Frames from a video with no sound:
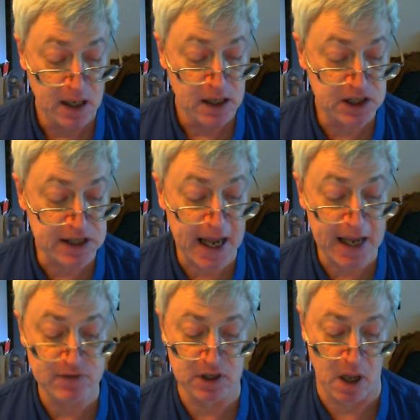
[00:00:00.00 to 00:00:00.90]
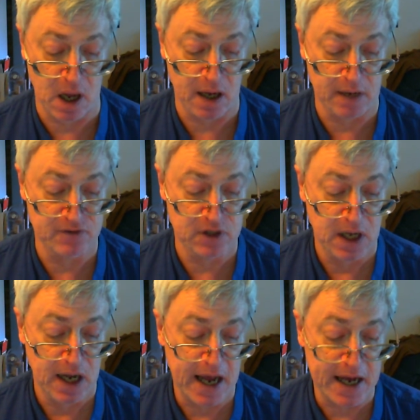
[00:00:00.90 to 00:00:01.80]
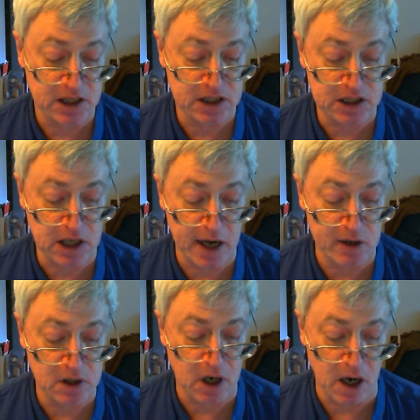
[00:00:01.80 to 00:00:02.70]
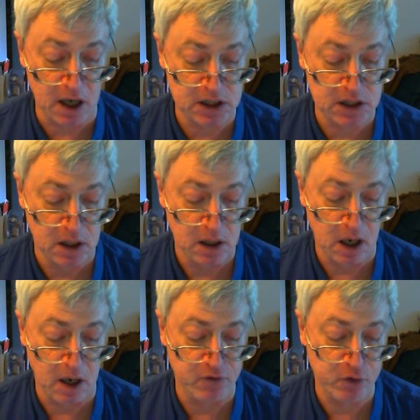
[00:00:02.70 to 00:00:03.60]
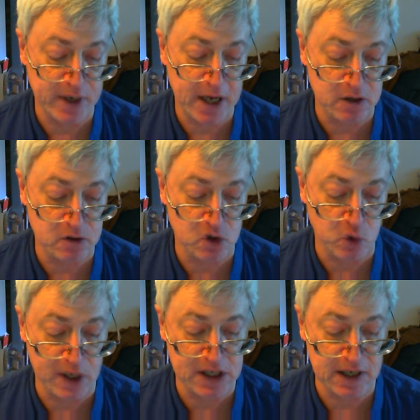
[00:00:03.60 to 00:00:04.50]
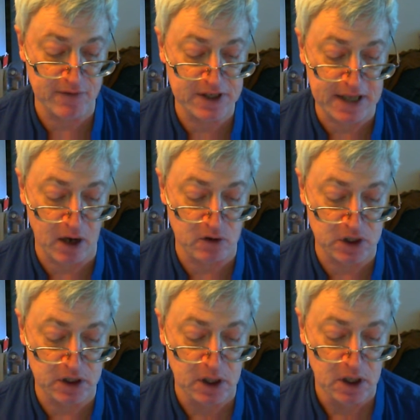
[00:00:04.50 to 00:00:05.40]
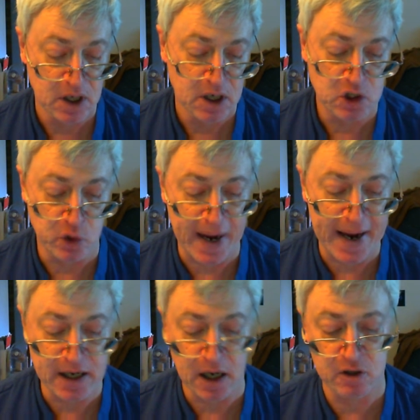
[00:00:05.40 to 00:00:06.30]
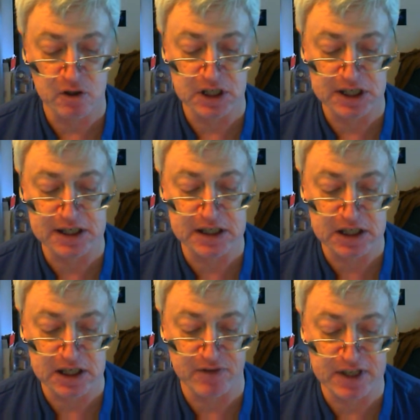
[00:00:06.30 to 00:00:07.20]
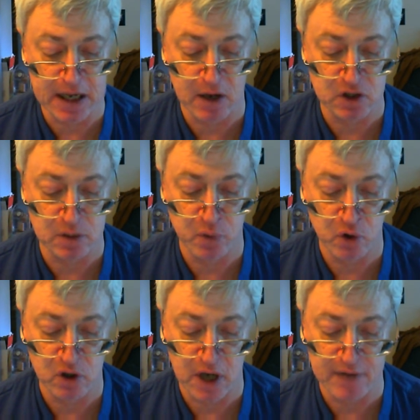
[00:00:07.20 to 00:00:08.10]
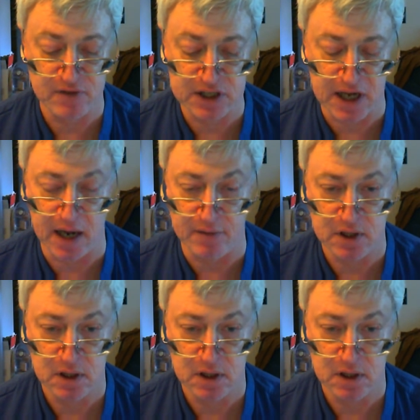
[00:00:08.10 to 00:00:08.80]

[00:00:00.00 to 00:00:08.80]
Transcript: saves lives at a societal cost of $327,000 to $867,000 per life saved.